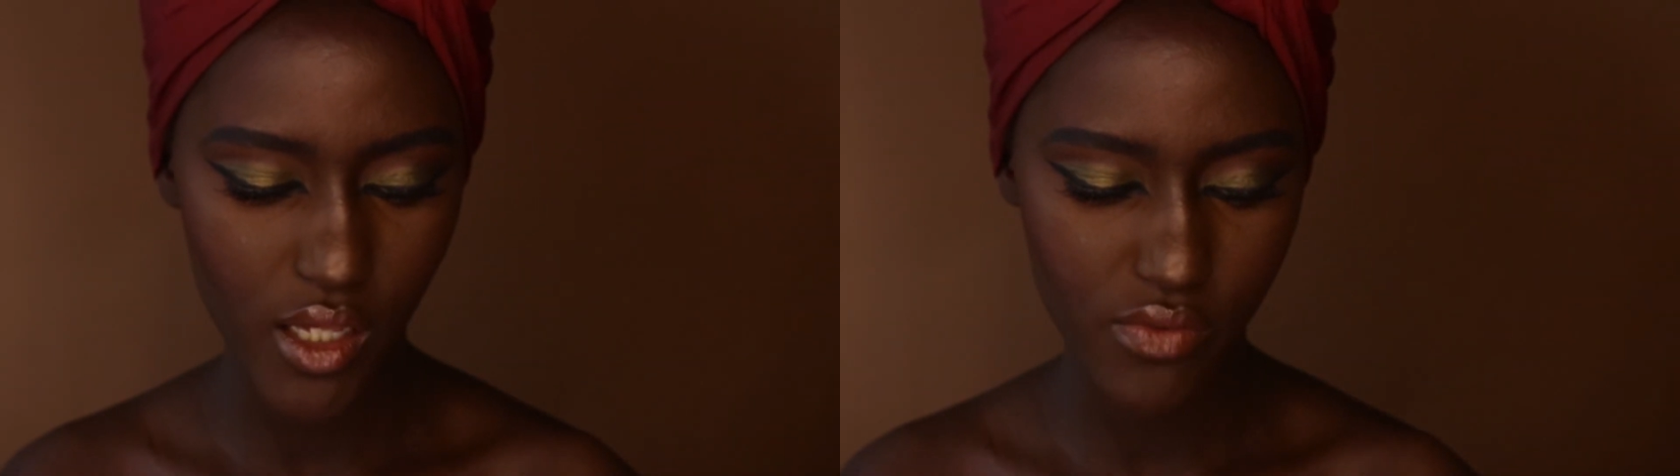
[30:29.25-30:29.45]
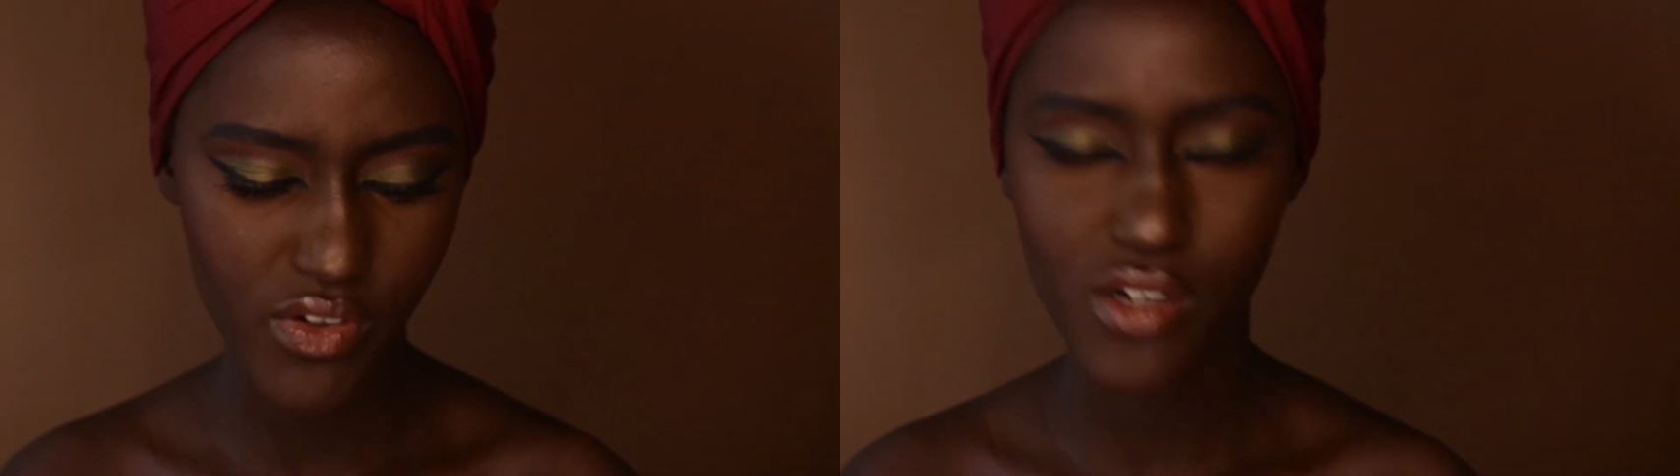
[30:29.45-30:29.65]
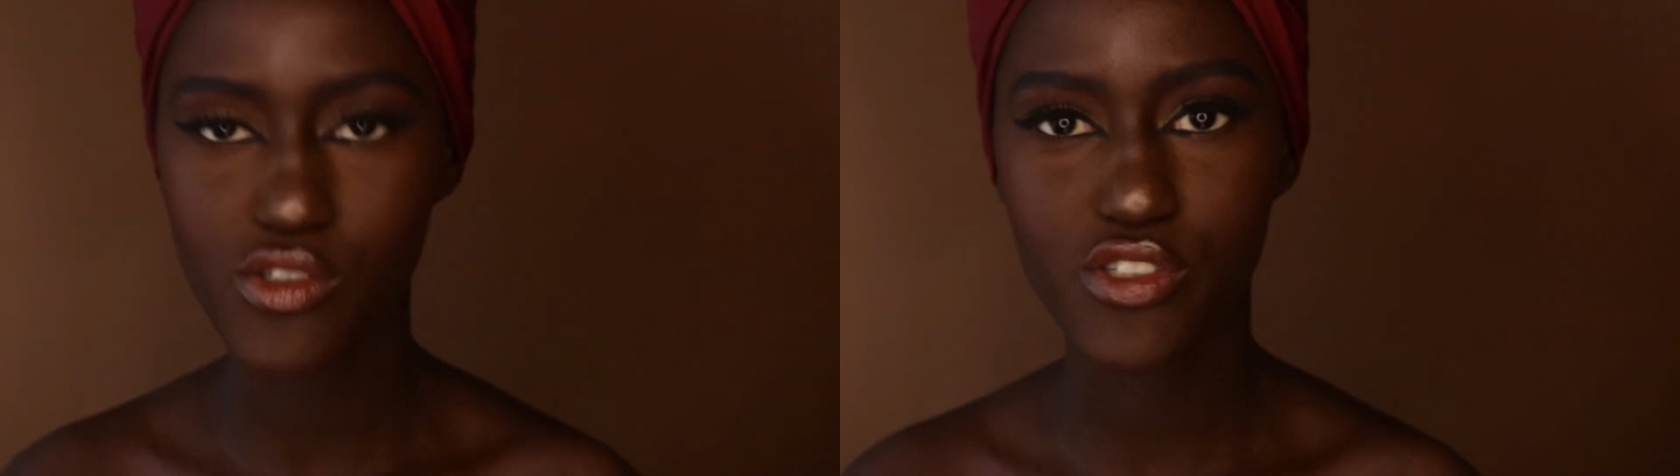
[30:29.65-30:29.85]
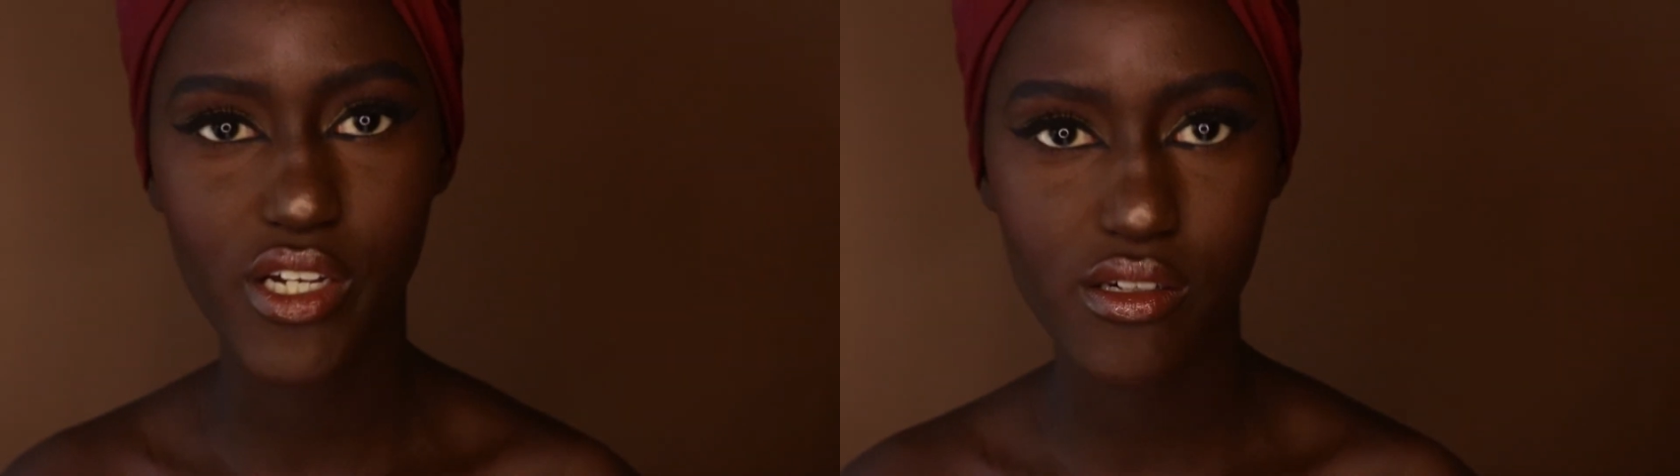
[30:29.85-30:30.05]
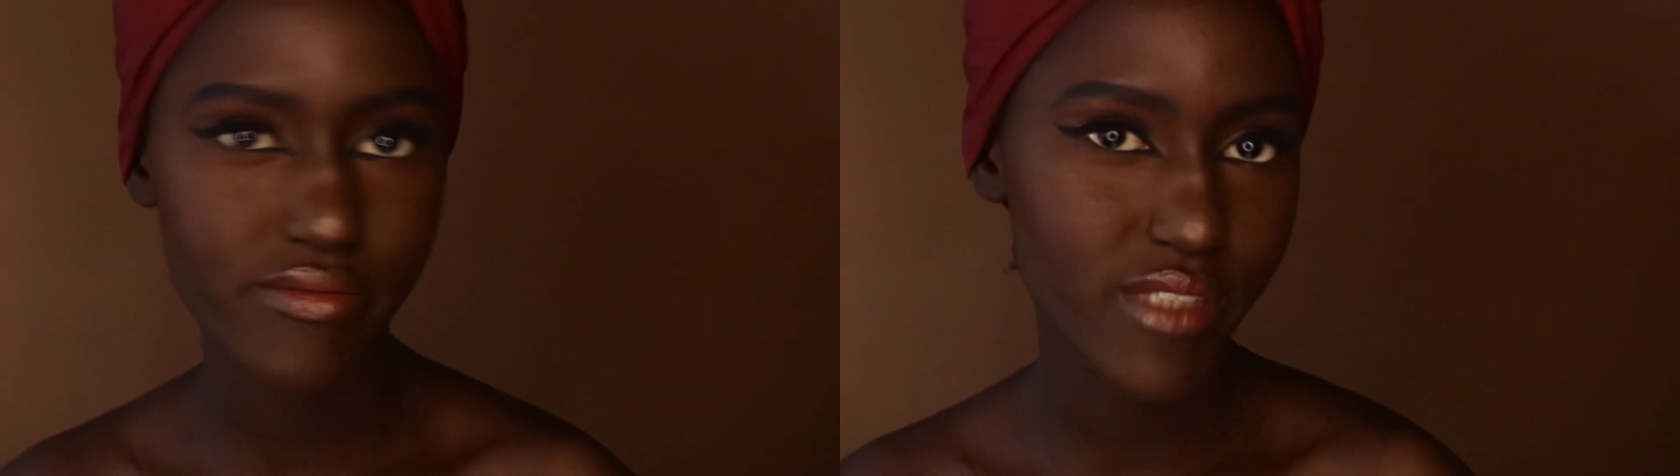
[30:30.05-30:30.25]
If you don't
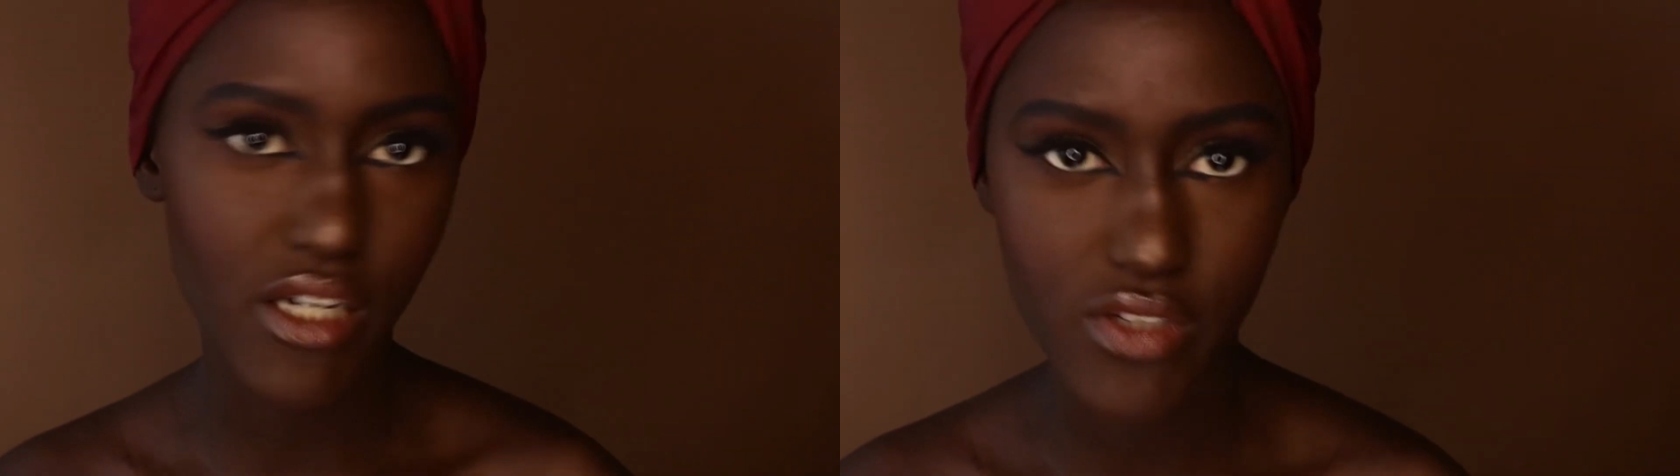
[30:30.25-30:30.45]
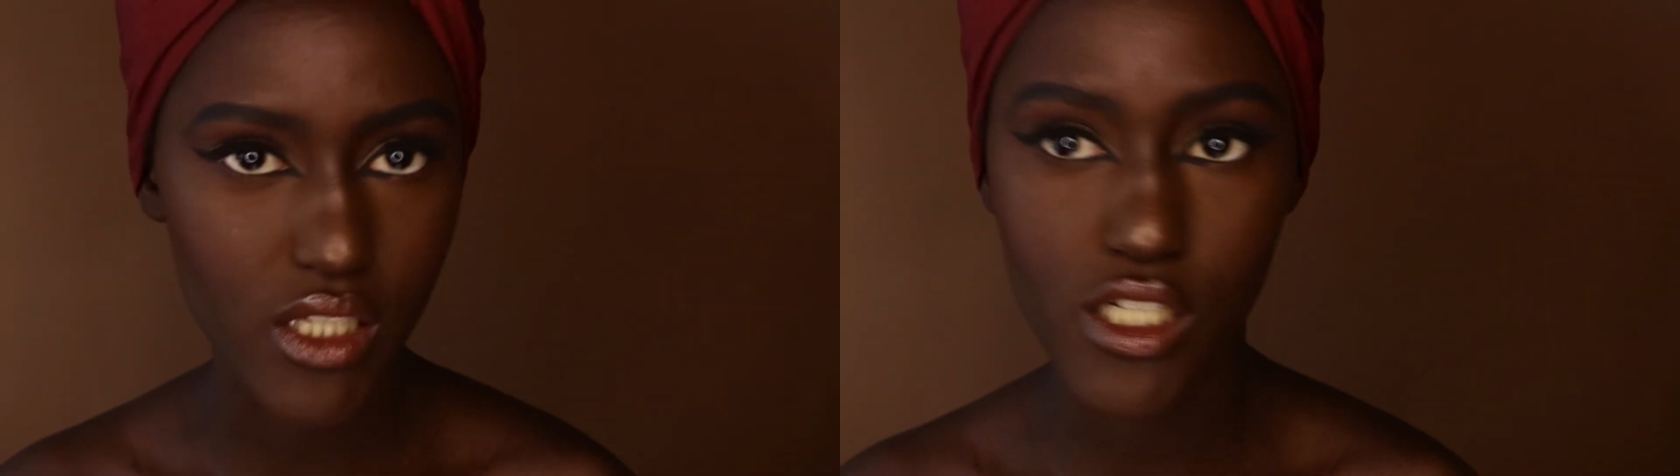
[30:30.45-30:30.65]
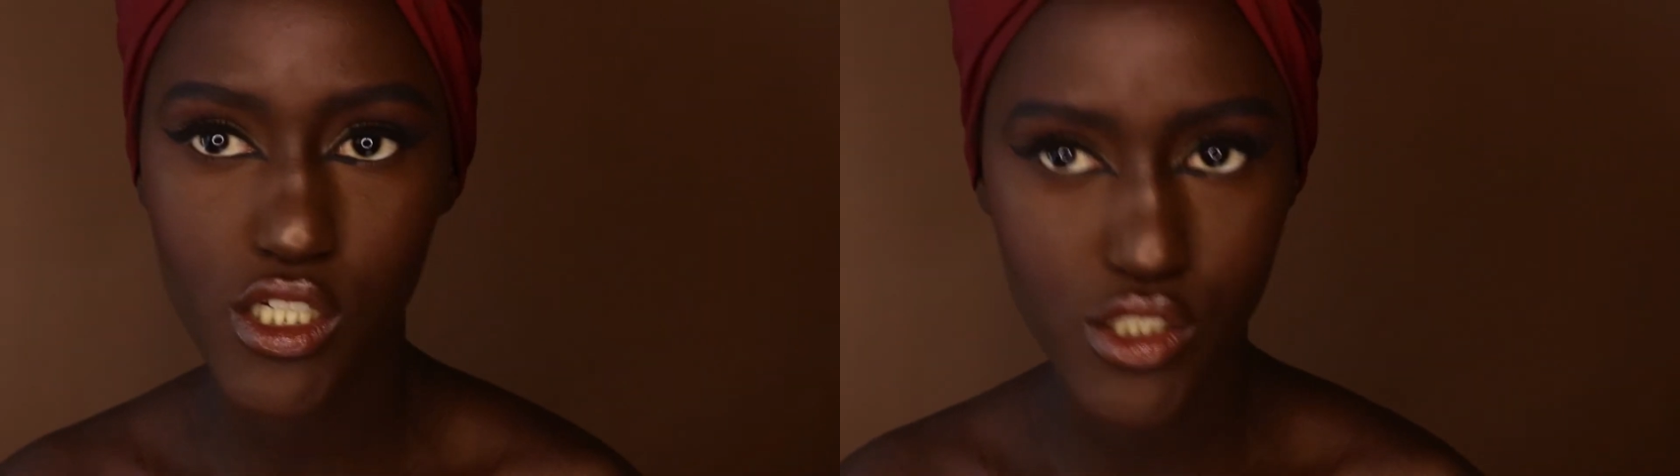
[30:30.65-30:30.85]
drink, definitely